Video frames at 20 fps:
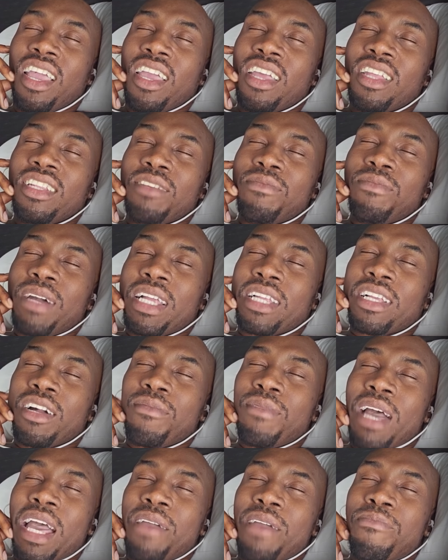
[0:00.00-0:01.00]
The man go
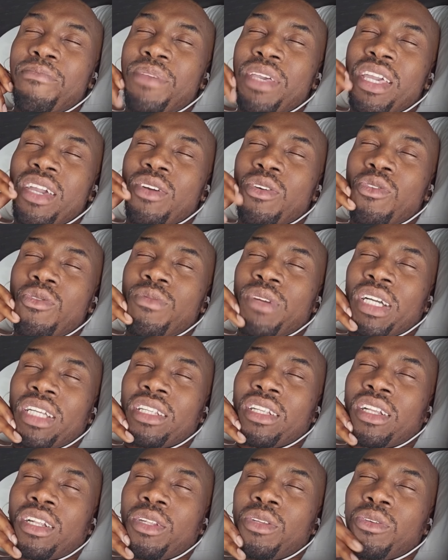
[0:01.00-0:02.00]
buy bare
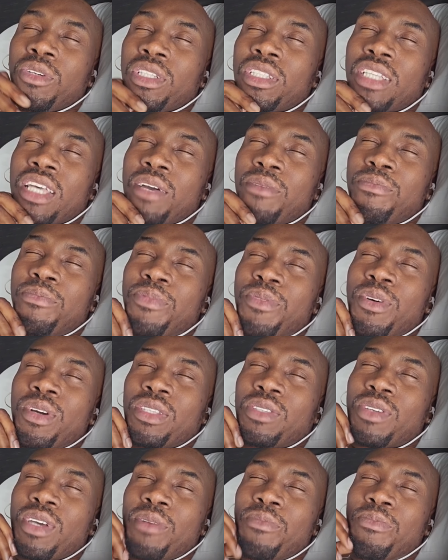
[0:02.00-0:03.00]
woman clothes and
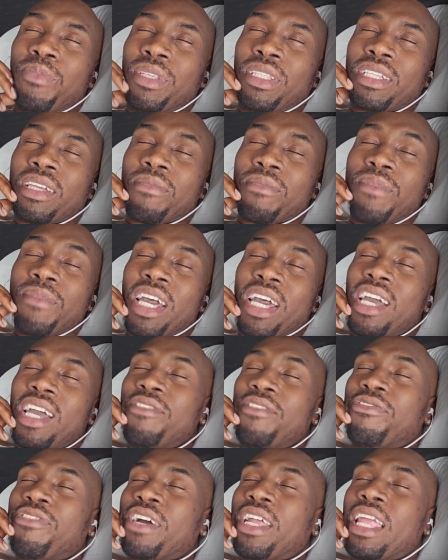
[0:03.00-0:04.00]
post some picture. Me
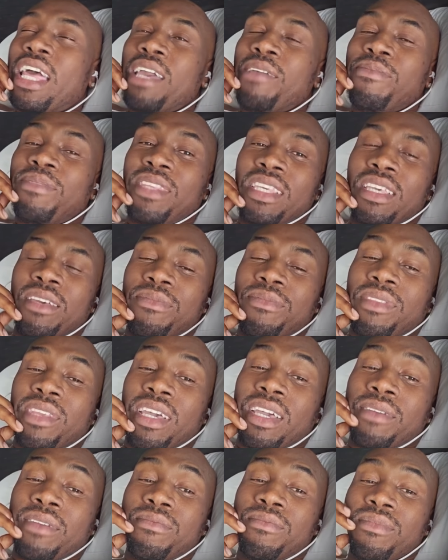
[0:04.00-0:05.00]
and follow him same
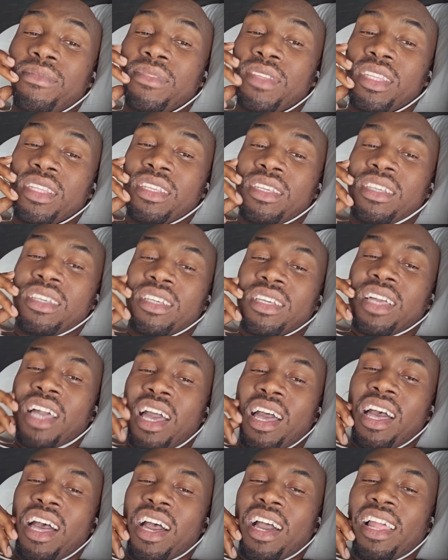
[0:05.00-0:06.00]
time.
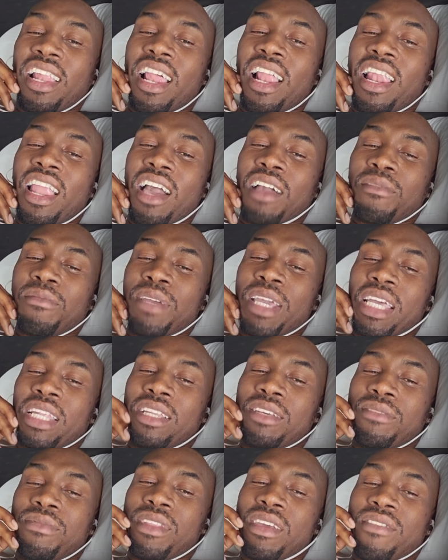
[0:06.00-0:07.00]
Cause all along me and
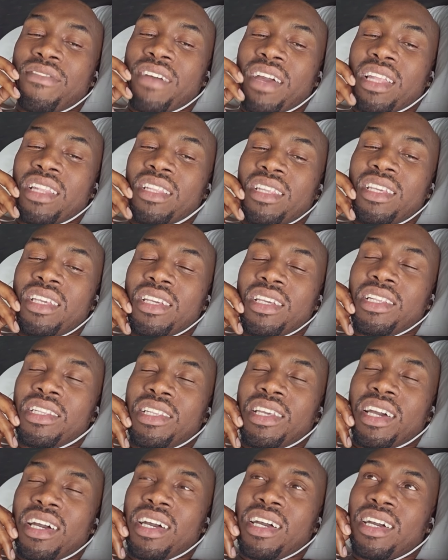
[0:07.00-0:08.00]
him never deal,
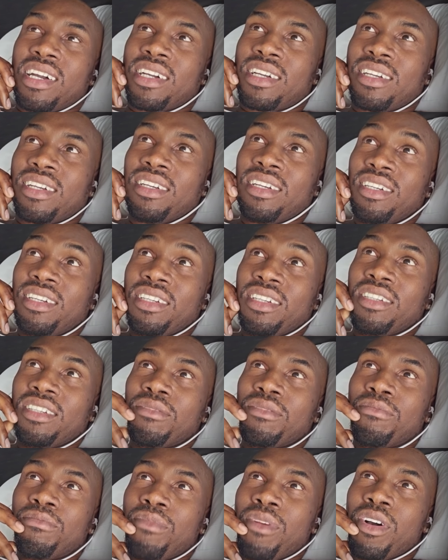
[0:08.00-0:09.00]
dog.
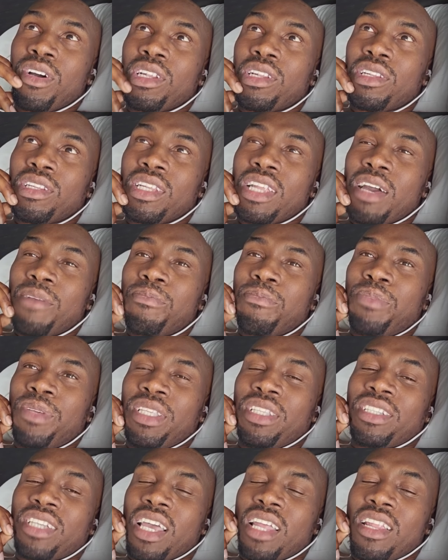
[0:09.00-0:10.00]
But that
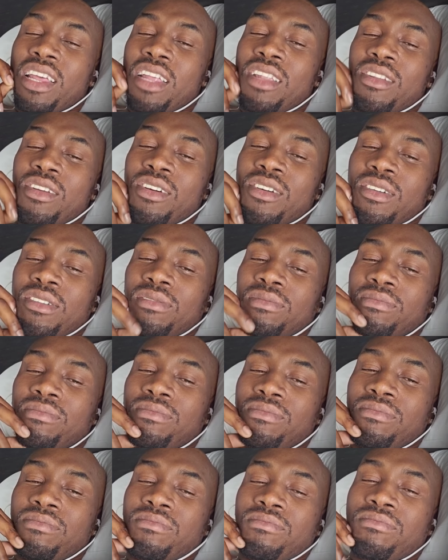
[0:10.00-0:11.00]
picture they know,
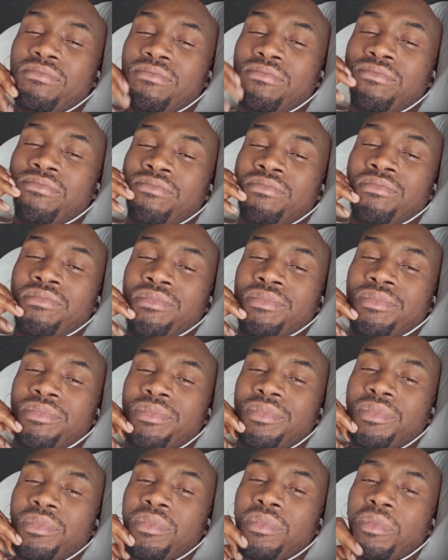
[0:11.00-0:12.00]
Me
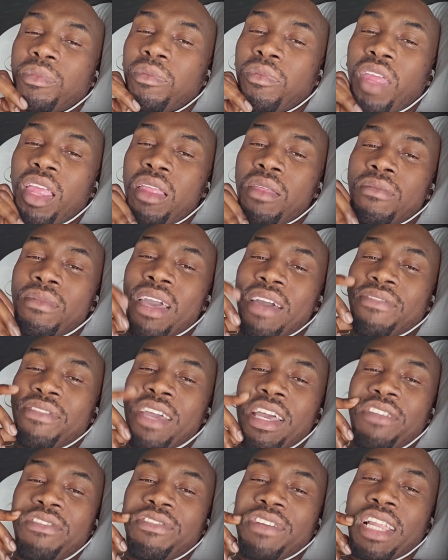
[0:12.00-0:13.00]
have to
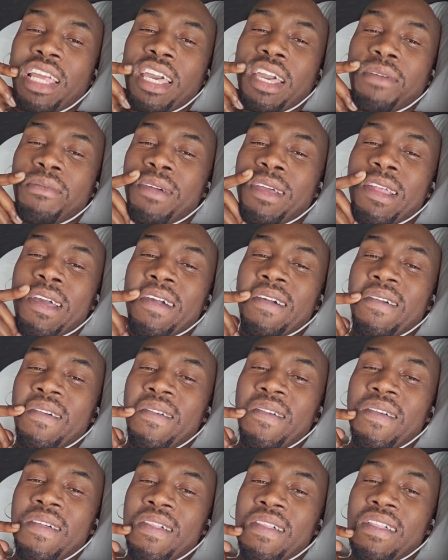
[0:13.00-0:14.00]
unfollow you, brother.
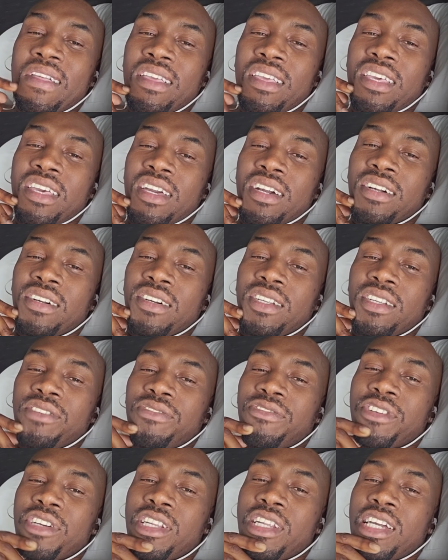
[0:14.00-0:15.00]
Okay, I'm gonna
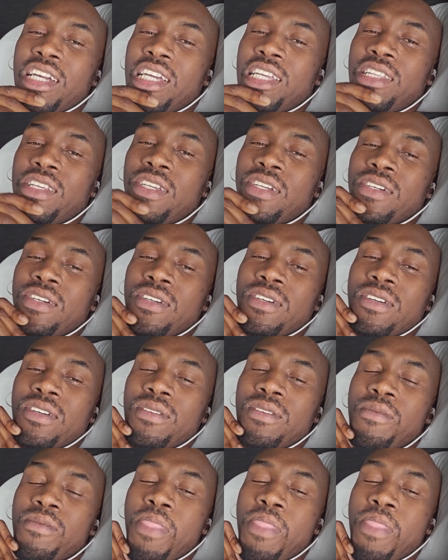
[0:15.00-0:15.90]
further you.